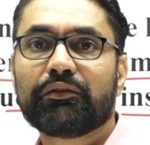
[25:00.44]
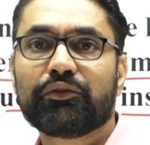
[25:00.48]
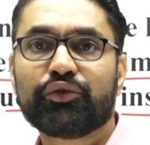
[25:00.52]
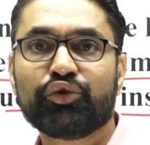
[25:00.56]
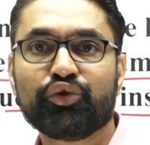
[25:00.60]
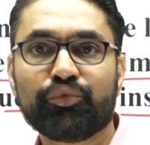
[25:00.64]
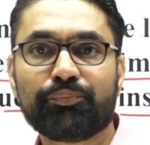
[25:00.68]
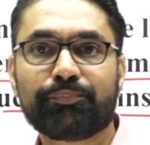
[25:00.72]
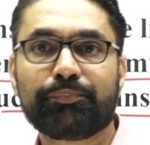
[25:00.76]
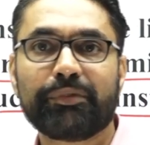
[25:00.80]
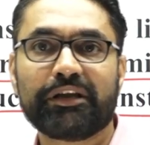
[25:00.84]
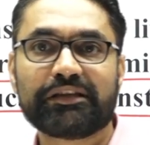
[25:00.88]

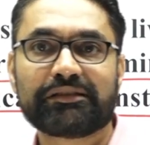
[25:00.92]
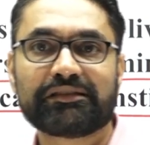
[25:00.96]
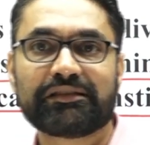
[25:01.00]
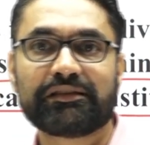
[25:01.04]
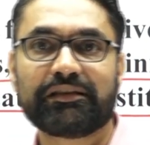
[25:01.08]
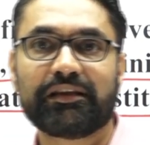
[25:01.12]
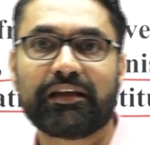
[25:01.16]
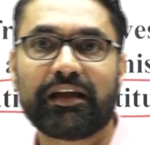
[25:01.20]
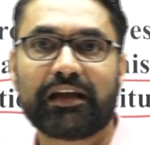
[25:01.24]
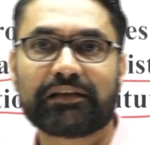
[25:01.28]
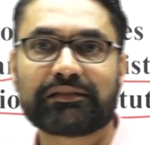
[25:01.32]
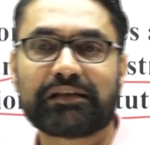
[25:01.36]

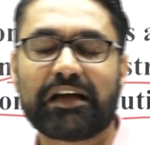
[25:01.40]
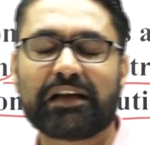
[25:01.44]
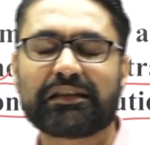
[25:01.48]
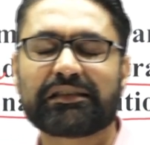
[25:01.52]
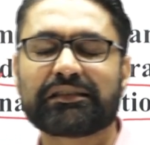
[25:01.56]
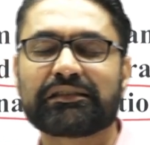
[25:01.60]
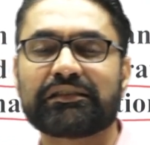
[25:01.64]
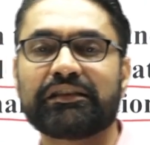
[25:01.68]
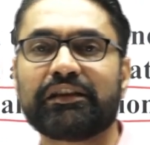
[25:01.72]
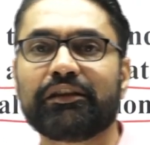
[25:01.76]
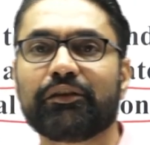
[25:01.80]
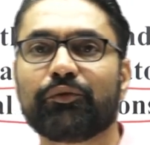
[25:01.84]
UPSC has
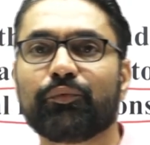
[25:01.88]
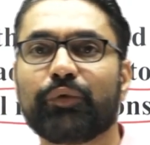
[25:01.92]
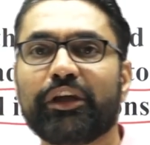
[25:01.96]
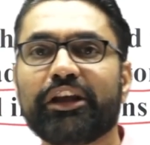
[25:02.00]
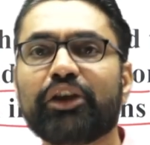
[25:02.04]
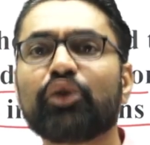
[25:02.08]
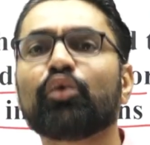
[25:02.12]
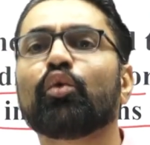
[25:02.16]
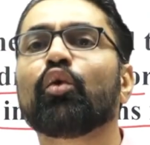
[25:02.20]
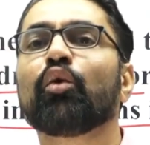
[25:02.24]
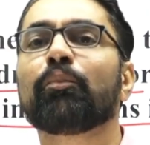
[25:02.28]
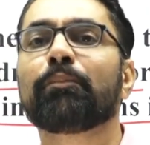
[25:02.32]
asking
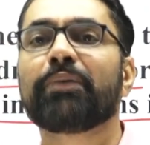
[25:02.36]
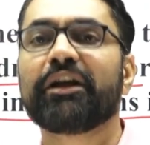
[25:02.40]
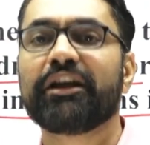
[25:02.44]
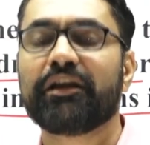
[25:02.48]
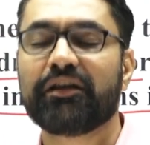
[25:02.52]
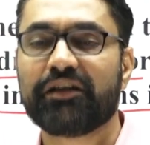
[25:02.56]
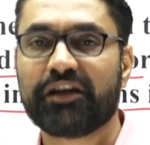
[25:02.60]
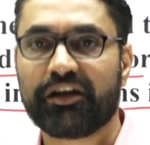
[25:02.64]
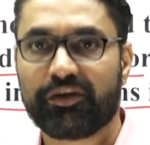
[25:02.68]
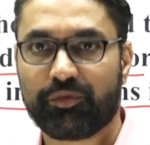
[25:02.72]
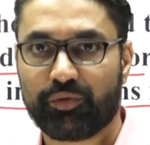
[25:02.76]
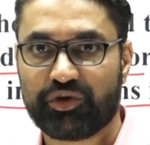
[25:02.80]
very
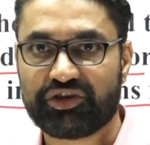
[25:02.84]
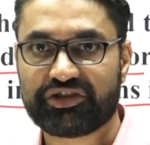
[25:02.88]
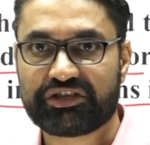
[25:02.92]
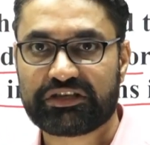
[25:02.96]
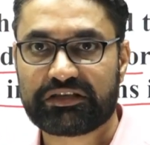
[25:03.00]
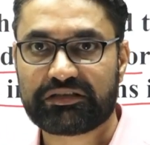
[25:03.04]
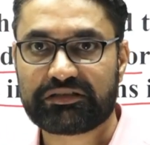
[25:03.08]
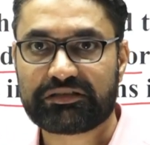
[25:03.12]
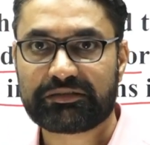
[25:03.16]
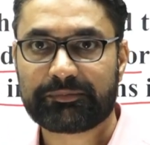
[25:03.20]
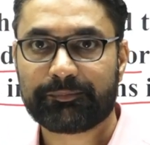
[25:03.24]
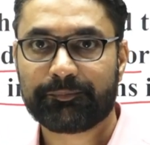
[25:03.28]
open-ended
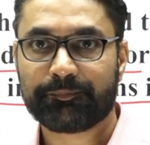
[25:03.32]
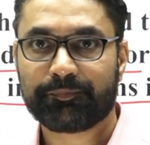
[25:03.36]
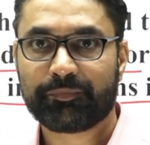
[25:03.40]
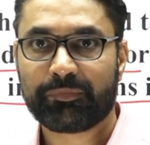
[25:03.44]
questions.